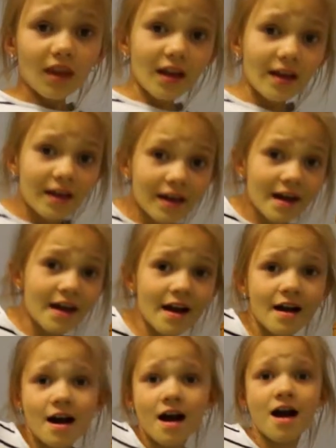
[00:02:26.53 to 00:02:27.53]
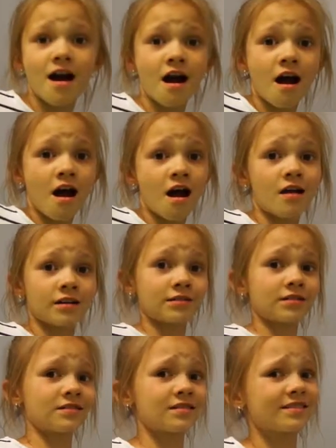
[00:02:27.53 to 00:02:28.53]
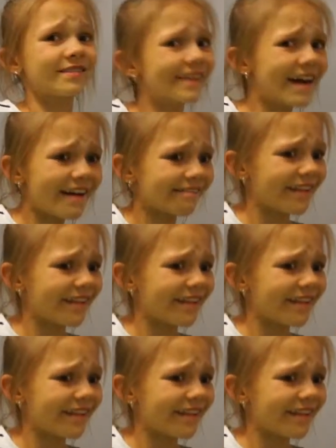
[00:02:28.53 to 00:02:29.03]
And yeah,